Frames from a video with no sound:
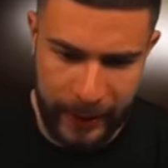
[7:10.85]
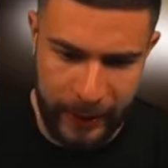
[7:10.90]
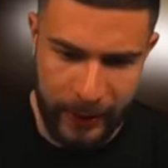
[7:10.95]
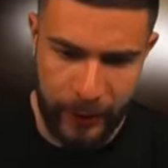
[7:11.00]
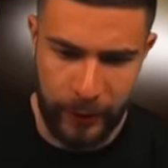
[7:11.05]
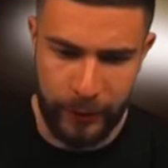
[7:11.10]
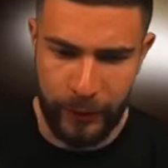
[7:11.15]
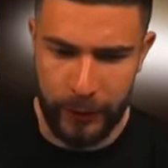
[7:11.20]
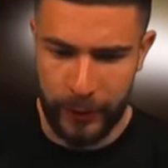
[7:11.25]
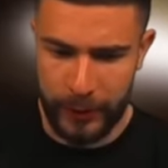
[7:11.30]
could
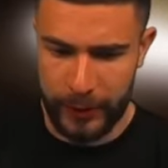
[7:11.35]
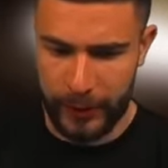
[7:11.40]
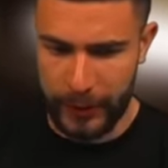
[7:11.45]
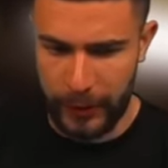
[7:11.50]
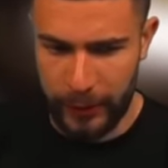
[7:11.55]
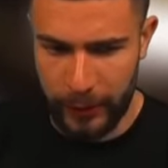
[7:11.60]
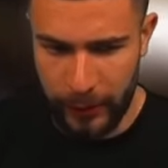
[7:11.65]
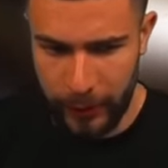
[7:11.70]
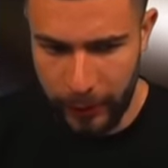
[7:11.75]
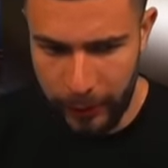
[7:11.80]
have
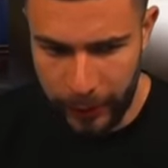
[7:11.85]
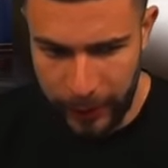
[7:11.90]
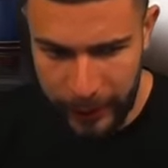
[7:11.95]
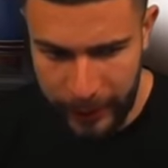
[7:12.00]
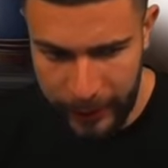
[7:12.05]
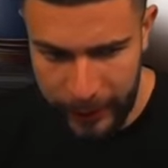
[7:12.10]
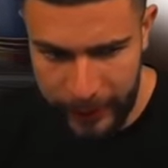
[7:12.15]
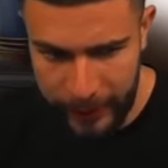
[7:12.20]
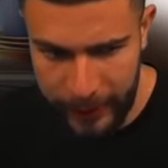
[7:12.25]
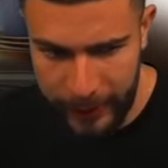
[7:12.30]
continued going.
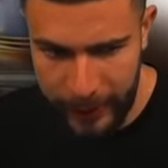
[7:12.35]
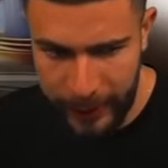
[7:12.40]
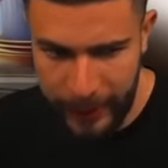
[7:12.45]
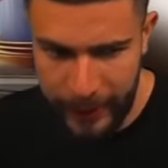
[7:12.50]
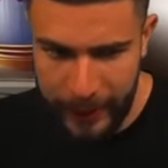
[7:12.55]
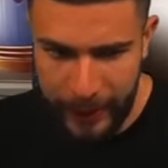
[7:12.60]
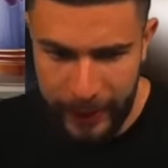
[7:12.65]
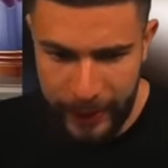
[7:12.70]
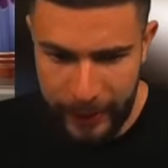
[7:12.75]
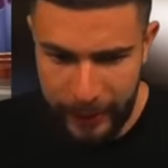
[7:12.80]

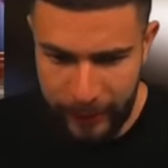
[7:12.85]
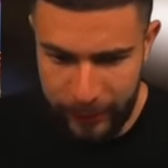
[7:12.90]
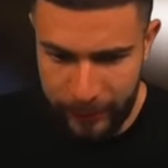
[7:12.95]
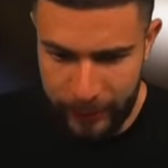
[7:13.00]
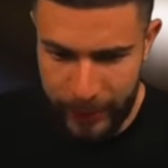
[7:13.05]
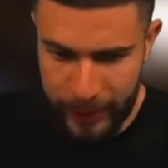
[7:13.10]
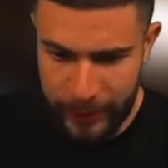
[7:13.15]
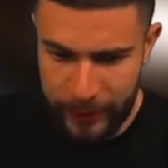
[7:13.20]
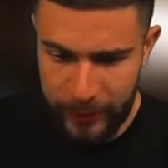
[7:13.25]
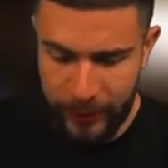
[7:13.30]
That would have
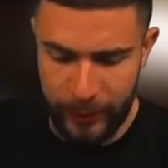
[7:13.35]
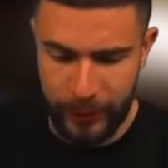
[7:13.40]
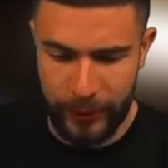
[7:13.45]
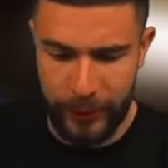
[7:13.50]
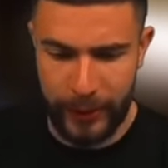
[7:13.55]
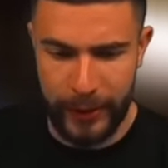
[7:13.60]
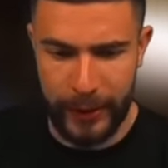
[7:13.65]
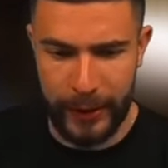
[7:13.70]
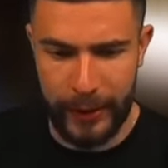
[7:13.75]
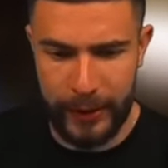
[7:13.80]
been
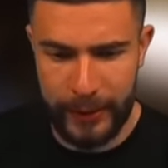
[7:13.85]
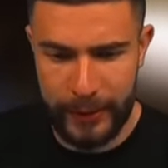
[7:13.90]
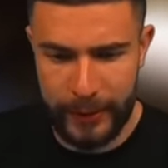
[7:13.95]
200k.